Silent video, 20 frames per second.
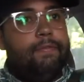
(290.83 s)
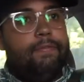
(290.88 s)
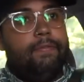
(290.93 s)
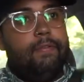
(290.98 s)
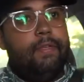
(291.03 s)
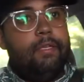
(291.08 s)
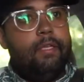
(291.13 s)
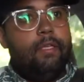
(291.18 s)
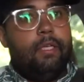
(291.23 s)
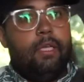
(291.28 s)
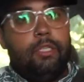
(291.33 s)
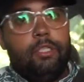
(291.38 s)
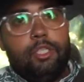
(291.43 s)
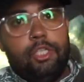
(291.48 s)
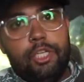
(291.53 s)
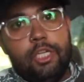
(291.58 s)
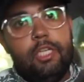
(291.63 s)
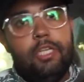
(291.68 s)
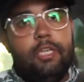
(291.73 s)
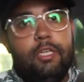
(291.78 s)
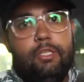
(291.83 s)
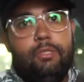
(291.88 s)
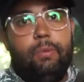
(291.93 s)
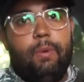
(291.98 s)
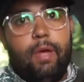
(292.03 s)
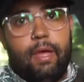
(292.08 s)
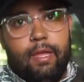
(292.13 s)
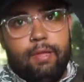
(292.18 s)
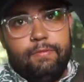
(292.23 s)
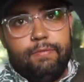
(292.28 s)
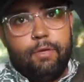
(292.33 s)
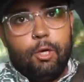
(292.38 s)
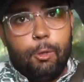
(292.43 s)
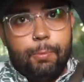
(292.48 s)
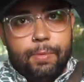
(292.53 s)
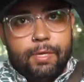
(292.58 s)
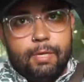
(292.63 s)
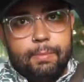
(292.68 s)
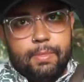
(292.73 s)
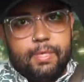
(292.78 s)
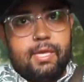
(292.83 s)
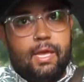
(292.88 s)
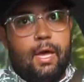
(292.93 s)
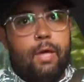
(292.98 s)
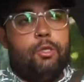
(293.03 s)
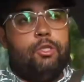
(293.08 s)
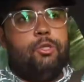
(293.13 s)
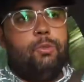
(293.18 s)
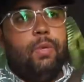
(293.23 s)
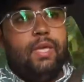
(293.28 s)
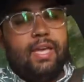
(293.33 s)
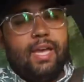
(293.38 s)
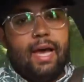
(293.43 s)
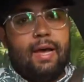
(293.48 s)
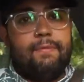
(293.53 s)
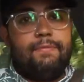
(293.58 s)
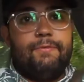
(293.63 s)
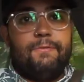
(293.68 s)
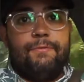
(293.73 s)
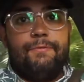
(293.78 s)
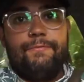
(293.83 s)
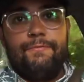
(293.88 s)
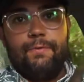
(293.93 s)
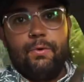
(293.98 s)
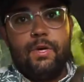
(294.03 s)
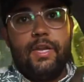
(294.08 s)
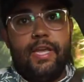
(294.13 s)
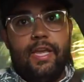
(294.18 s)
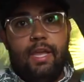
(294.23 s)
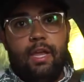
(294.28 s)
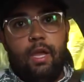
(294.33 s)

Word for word: and genius wife go pick up a couch we got for free.